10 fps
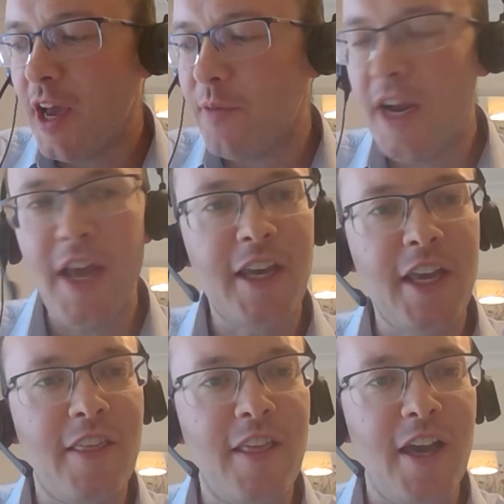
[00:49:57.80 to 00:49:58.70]
I mean, I
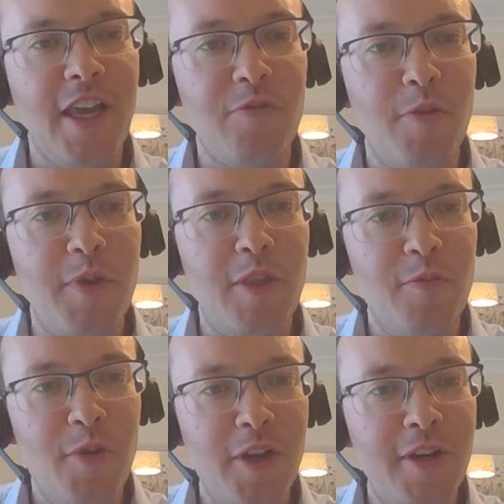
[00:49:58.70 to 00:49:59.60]
guess what we
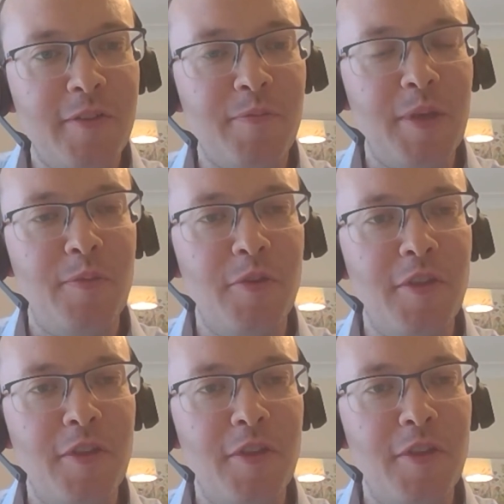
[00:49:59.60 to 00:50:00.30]
don't want people to